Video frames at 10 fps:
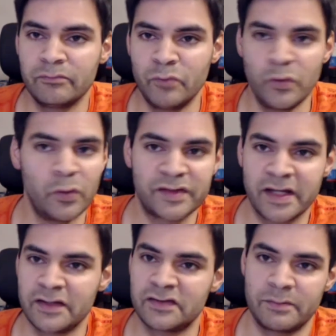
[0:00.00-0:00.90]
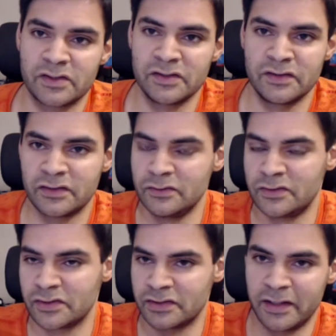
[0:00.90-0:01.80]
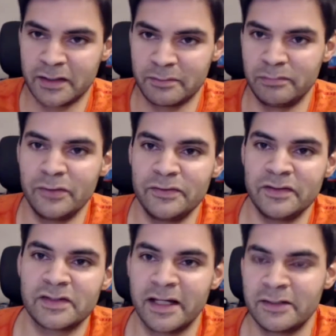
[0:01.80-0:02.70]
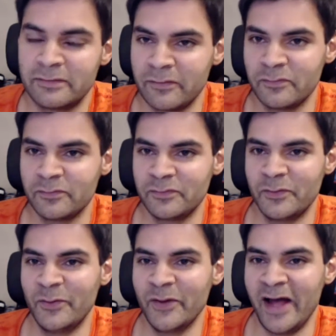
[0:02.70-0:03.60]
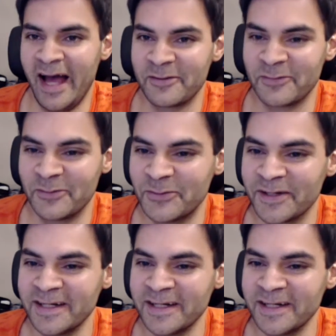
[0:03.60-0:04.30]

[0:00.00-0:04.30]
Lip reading: We always get exceptions who just like blow the indicator out of the water.